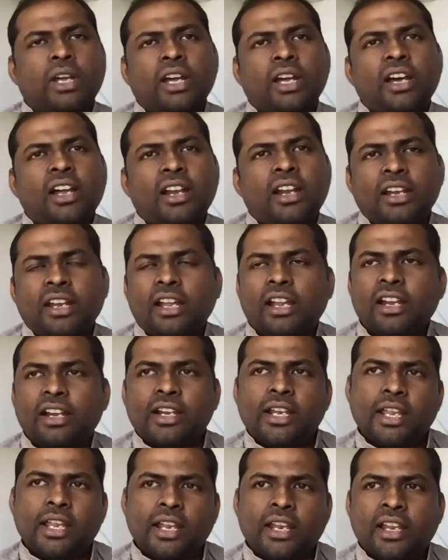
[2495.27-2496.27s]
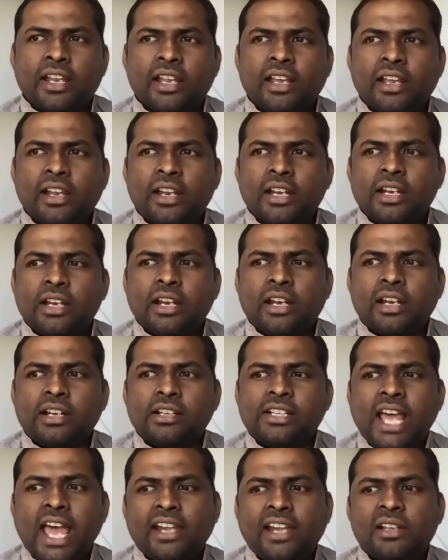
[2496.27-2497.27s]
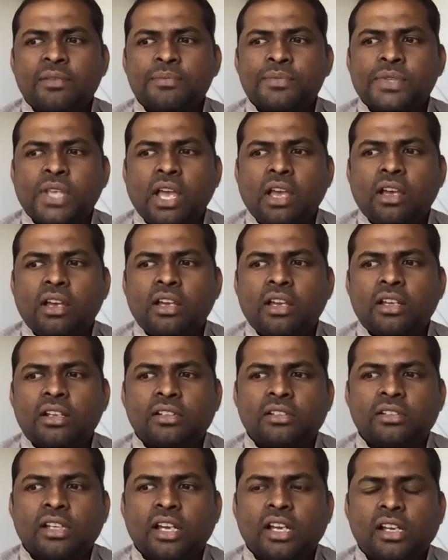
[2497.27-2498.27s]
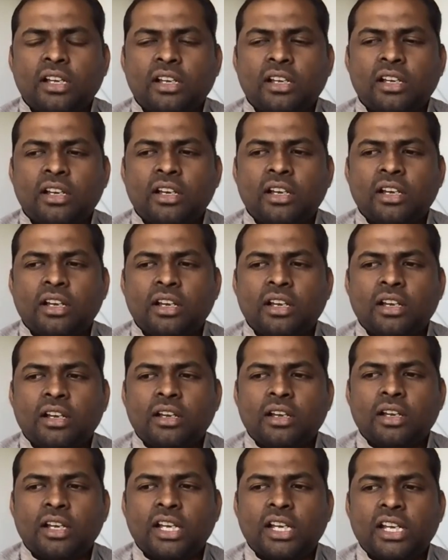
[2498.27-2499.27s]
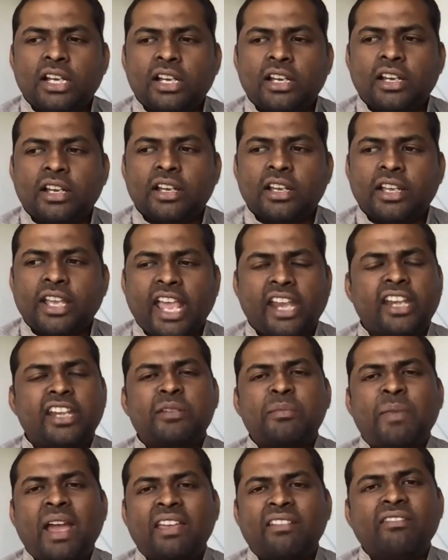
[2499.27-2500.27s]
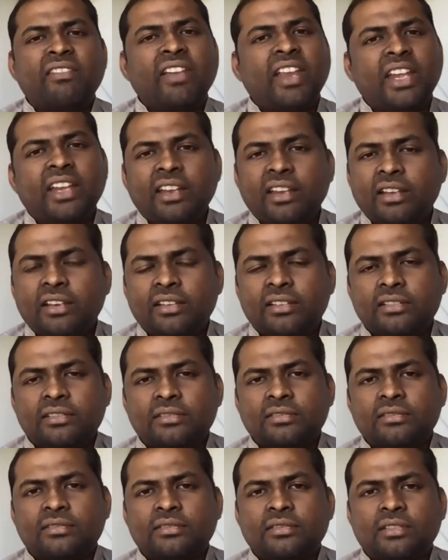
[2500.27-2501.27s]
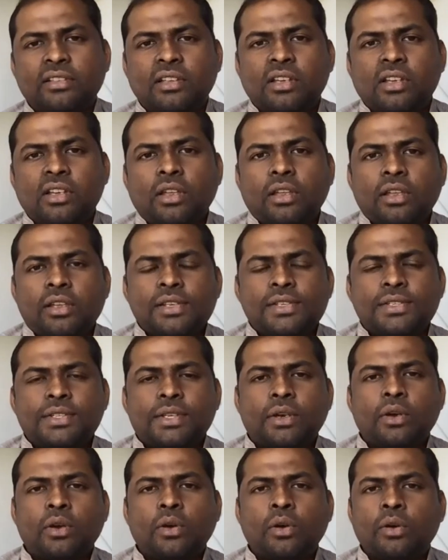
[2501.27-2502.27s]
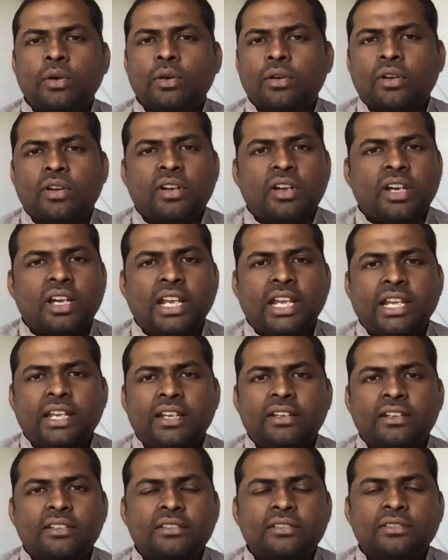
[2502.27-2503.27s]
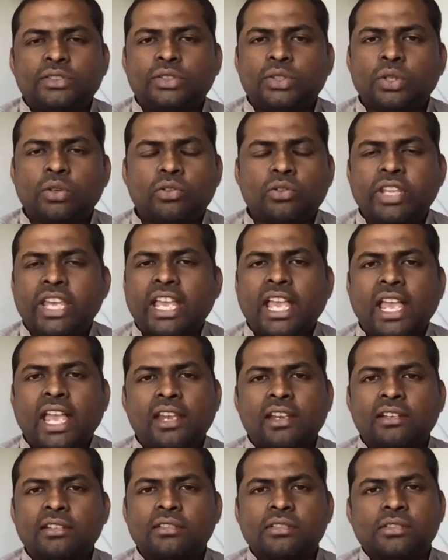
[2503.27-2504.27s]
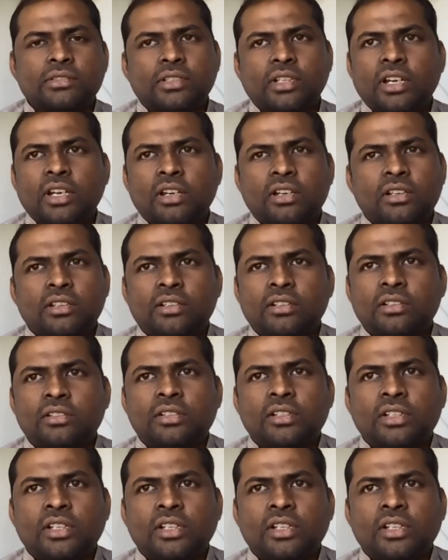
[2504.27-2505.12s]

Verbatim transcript: uh, uh, diatoms are uh, carried by wind. So and so they can uh,